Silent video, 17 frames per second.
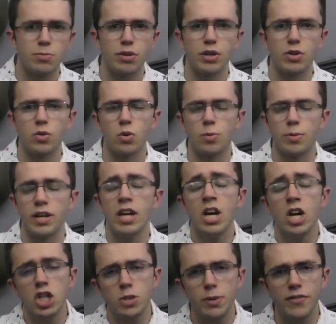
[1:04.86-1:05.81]
pretty cool. But
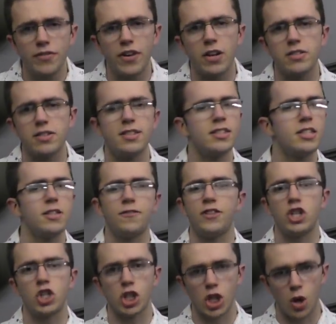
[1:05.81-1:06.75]
to be fair, this isn't
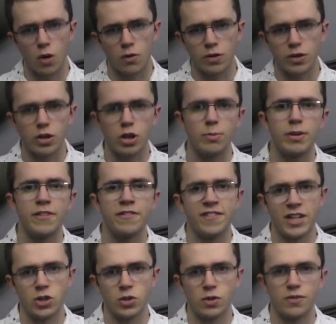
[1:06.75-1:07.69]
officially over. There could be a
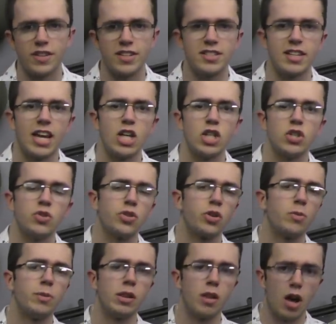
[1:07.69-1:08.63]
federal investigation, there
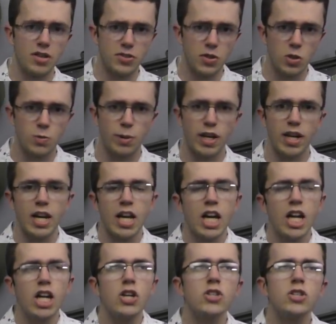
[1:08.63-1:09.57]
could be lawsuits. But
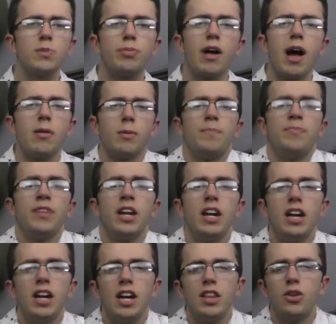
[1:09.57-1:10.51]
here's the problem
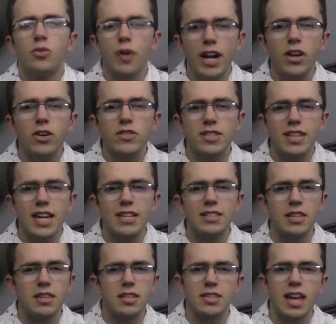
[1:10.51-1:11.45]
the record
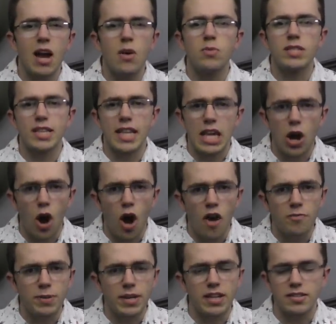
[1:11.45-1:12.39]
states that this guy was let
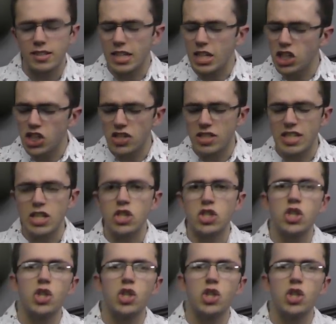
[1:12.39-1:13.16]
off because he just did